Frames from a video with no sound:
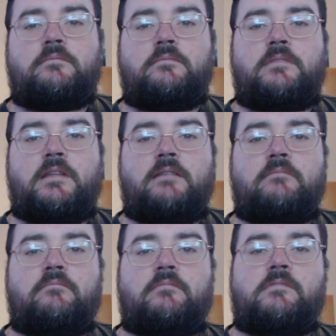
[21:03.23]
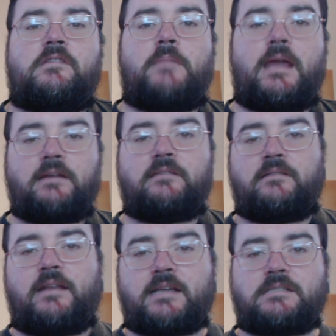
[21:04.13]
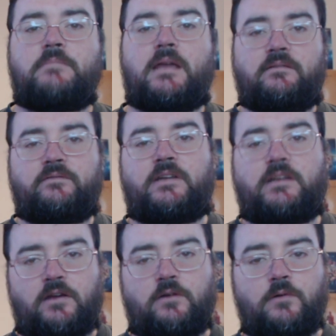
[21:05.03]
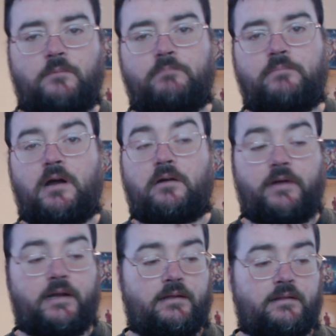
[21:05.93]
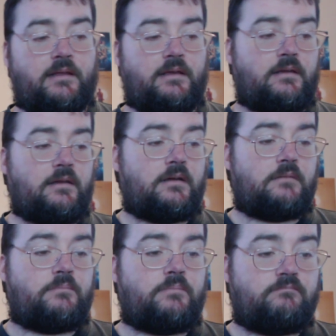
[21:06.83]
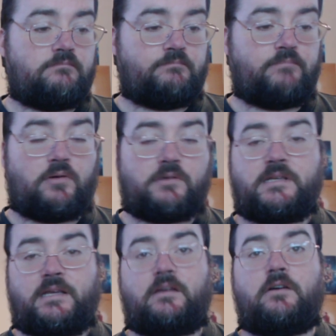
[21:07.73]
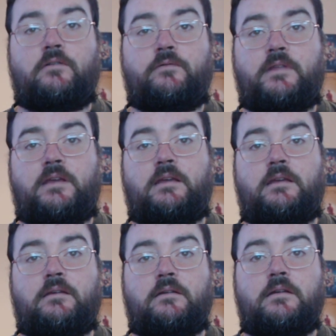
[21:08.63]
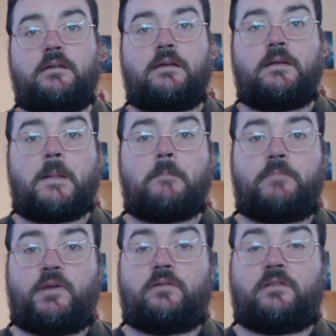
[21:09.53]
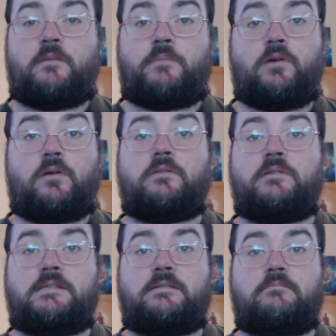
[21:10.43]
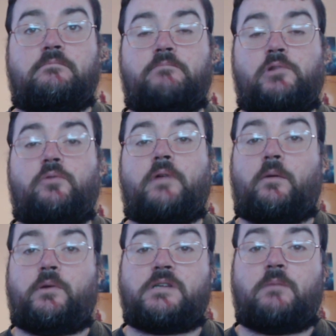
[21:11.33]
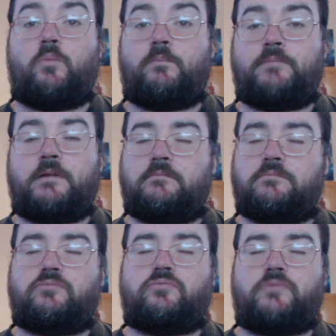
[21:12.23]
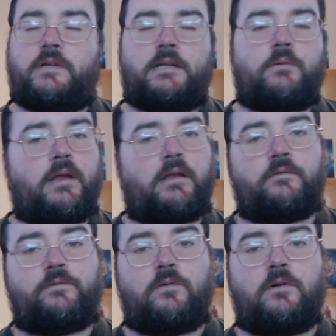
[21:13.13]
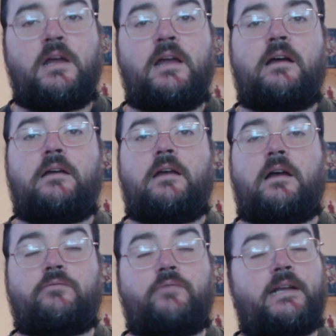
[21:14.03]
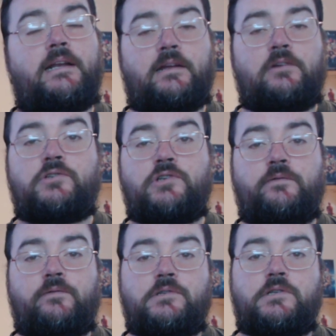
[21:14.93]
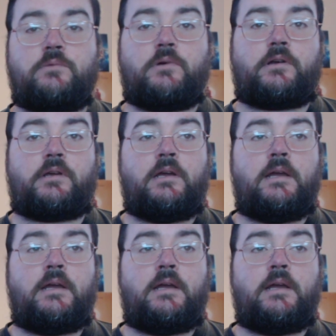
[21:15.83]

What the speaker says: Then the next main video, barring the unboxing of the Beyond Blu-ray, which I've been really waiting for. I really like Lucio Fulci's work.